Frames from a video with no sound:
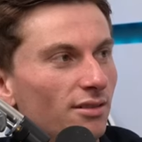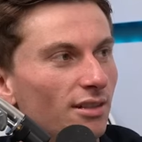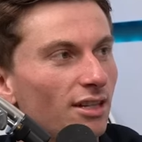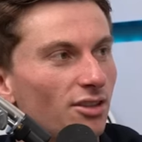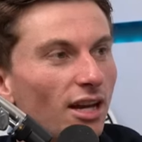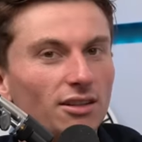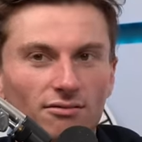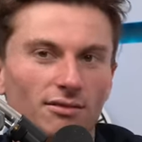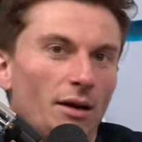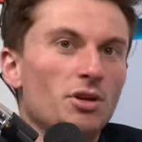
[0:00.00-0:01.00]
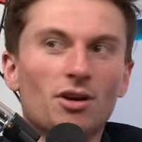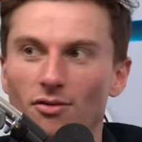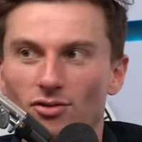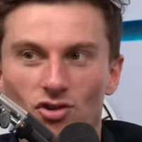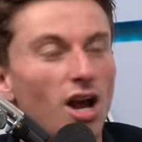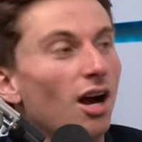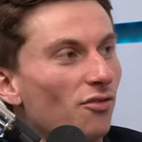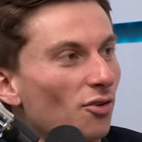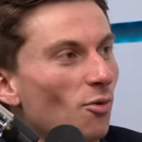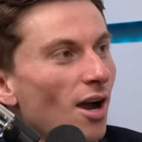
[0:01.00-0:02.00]
Like, like I mean, you're on a trial
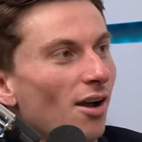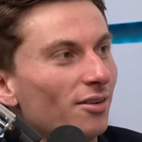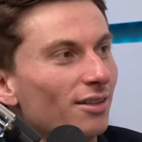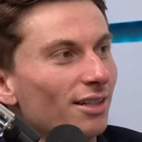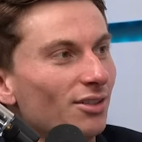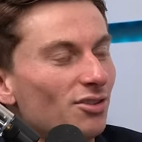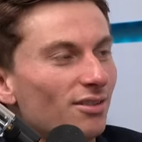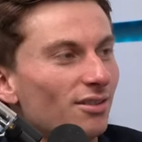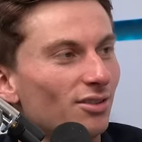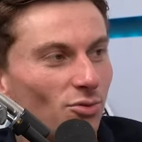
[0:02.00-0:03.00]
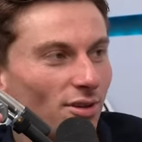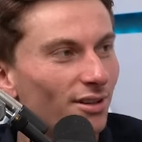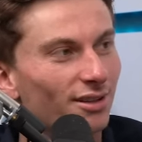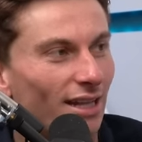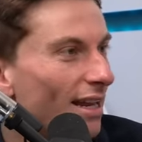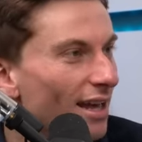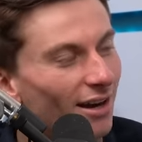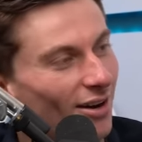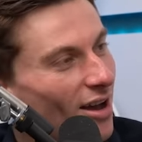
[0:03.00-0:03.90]
for a while. You, yeah, you know, you don't think the